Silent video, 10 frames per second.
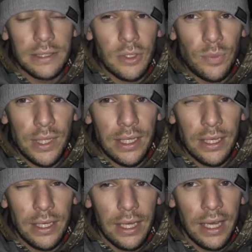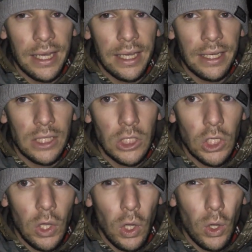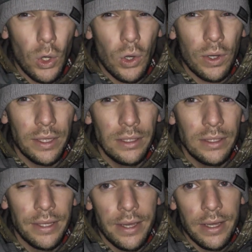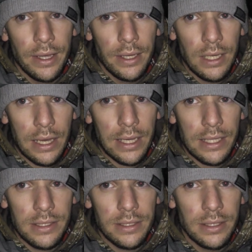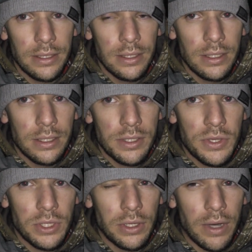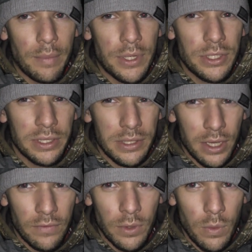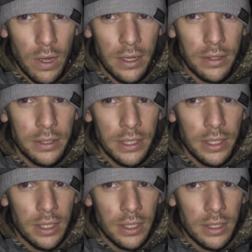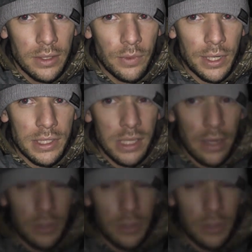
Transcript: gonna be a long night. So I'm gonna shut this off for a while. We're gonna see how